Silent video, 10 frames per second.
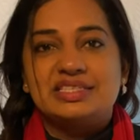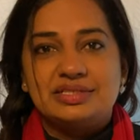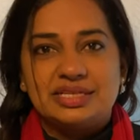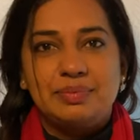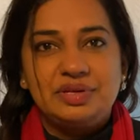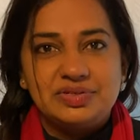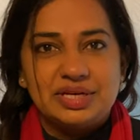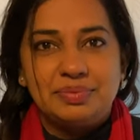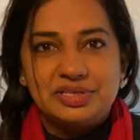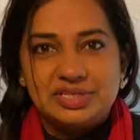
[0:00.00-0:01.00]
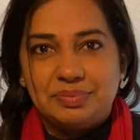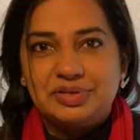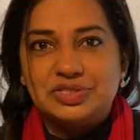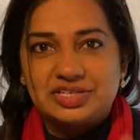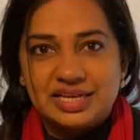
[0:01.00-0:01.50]
It's
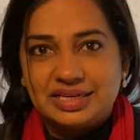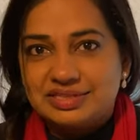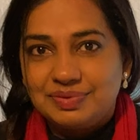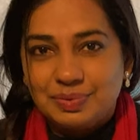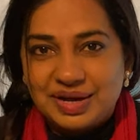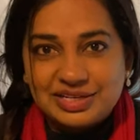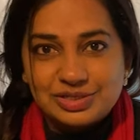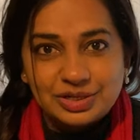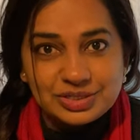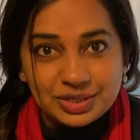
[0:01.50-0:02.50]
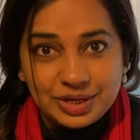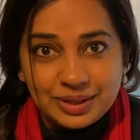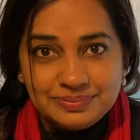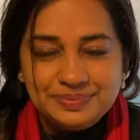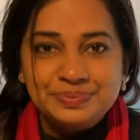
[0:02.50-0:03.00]

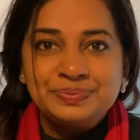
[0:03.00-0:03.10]
www.lxvwine.com.